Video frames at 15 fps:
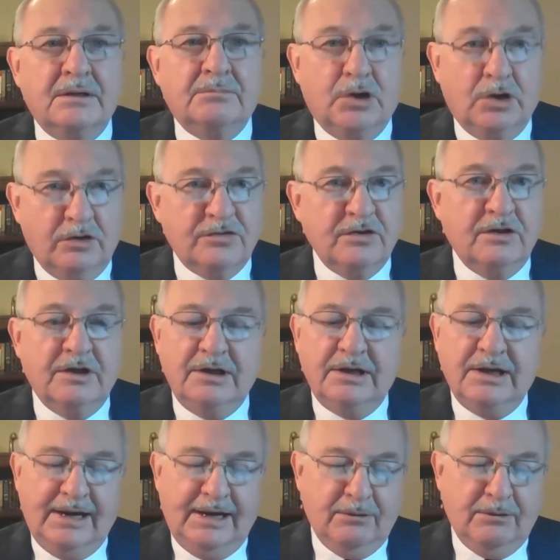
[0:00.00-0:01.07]
Personally,
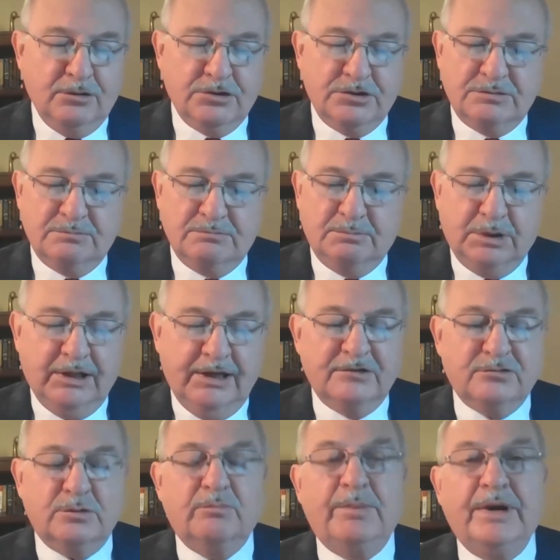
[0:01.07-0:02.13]
I was
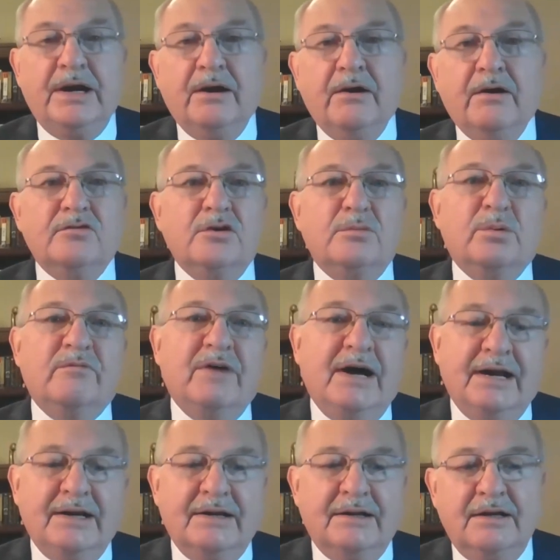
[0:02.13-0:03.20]
blessed with parents who
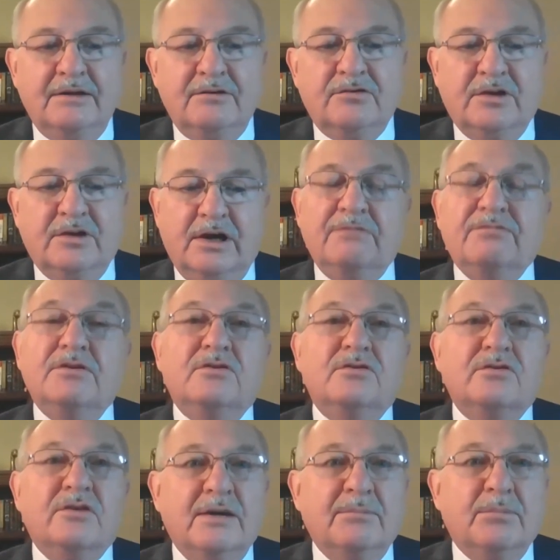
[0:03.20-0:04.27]
provided a safe and
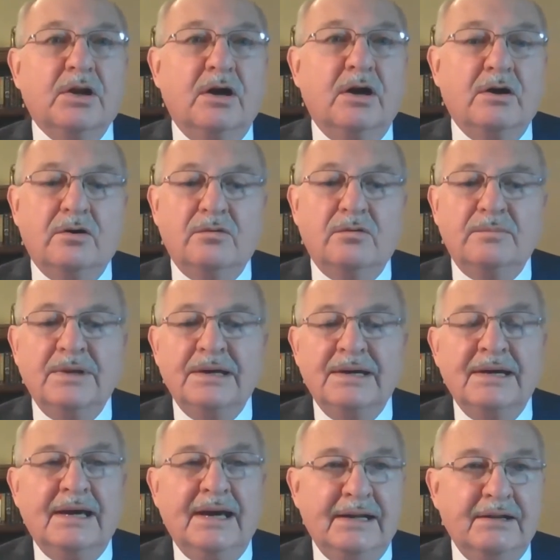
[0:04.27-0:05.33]
stable home
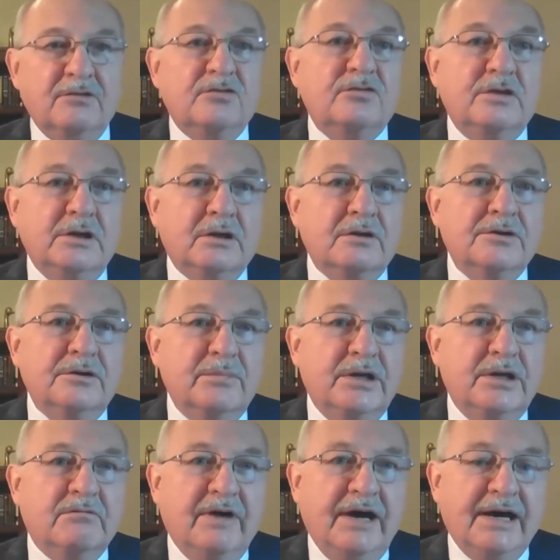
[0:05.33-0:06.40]
and instilled in me
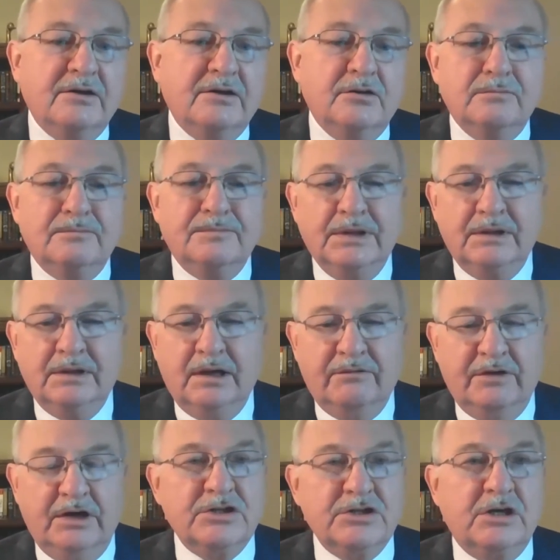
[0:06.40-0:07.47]
the value
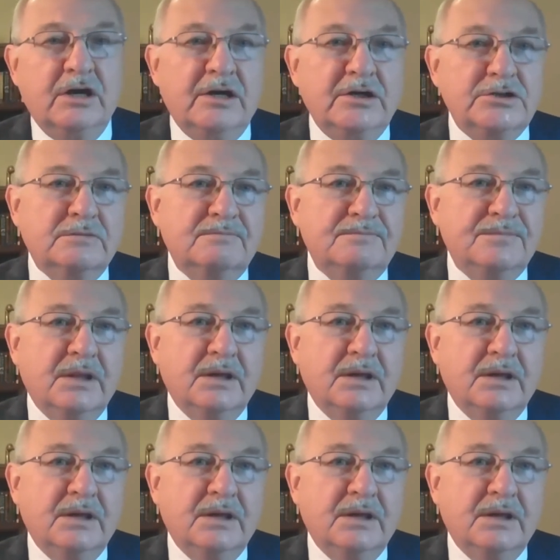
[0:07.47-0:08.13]
of education.